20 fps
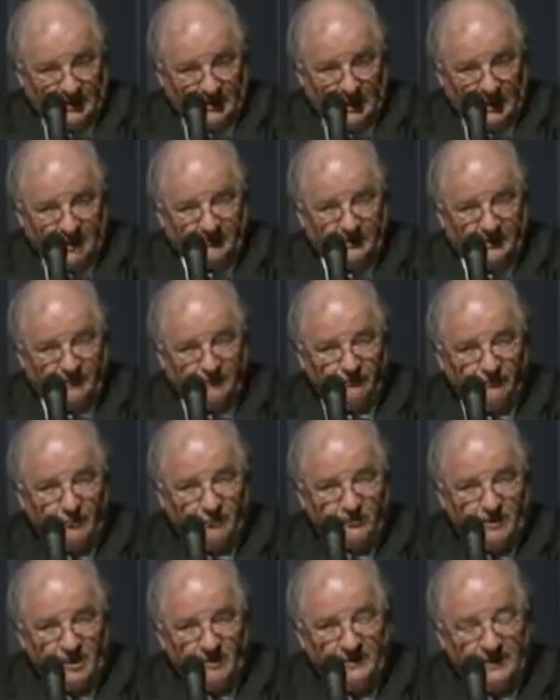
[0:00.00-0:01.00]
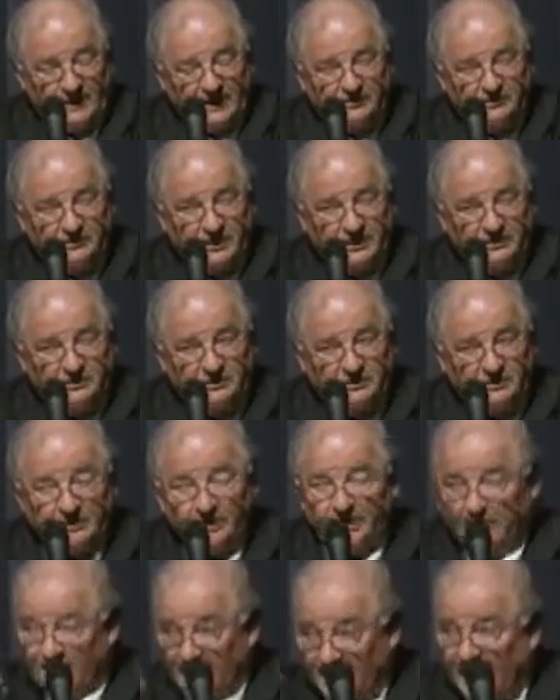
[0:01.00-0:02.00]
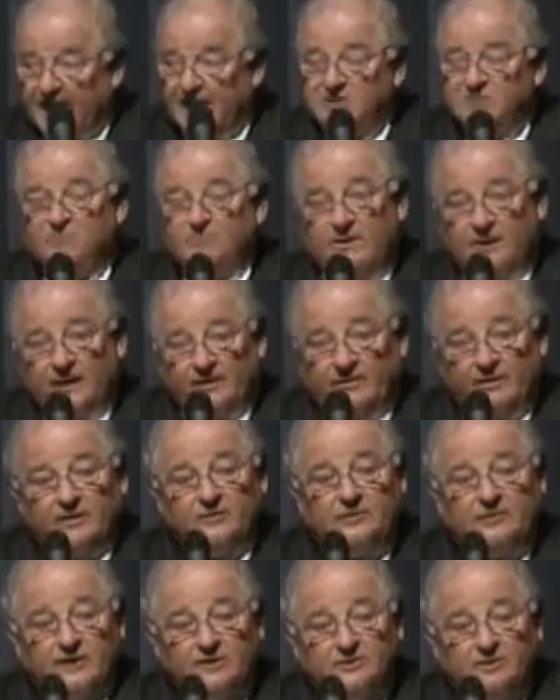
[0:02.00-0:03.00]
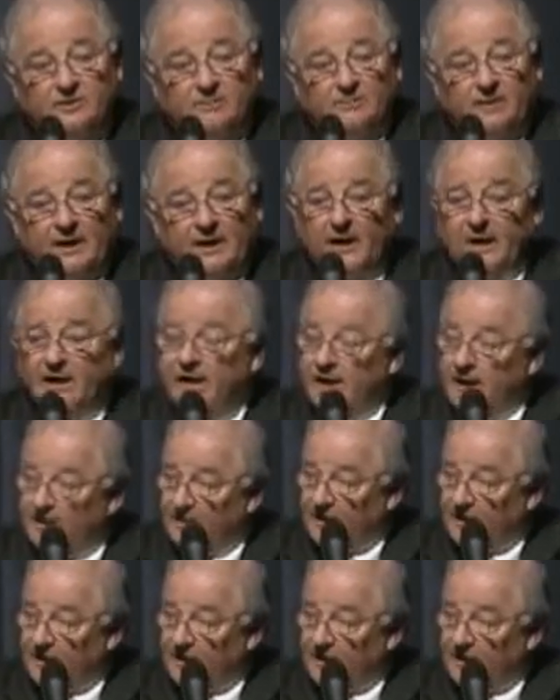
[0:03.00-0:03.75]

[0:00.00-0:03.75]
of their forthcoming intention, their engagement and their intention to marry.